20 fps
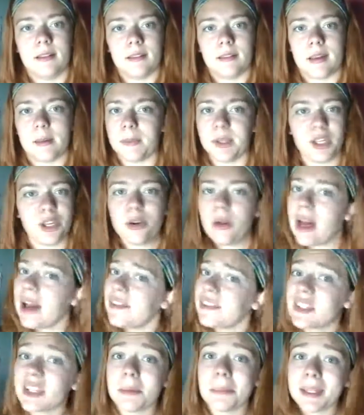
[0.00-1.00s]
I mean, you don't
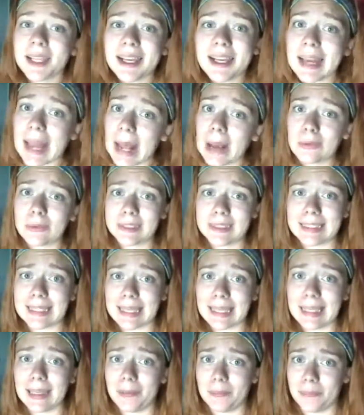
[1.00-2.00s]
have to be announcing
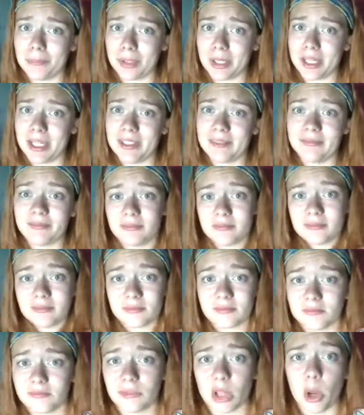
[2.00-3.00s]
it, but
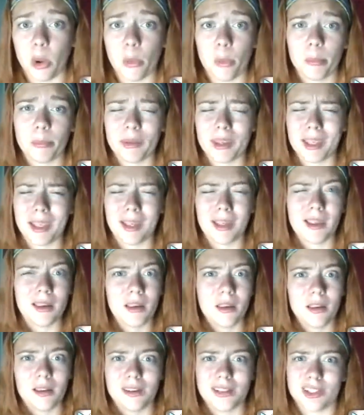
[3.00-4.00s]
don't be
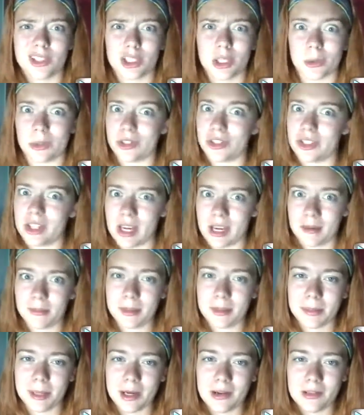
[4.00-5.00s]
so
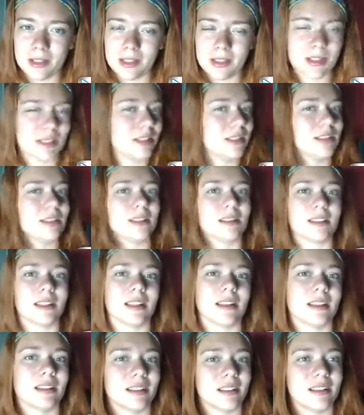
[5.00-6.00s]
ashamed about it, because
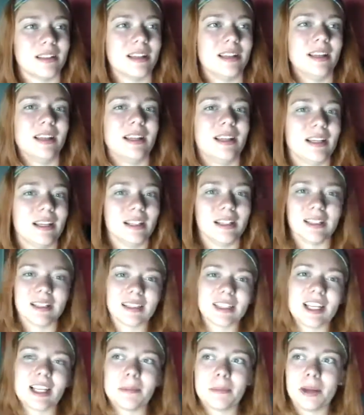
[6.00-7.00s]

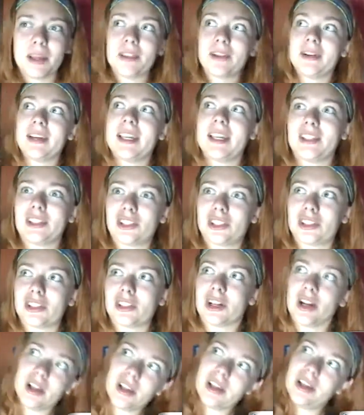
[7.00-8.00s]
it's like Mother Nature
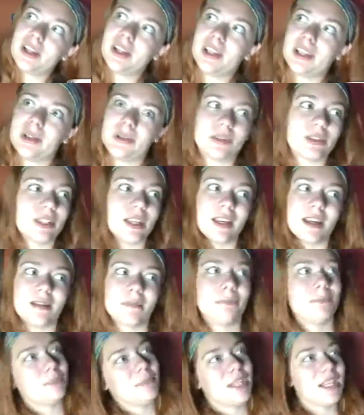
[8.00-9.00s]
calling you
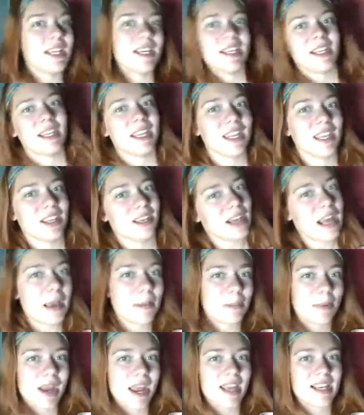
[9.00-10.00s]
saying, ding ding ding, you're
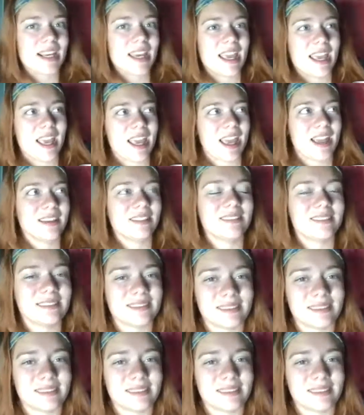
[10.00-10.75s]
not pregnant.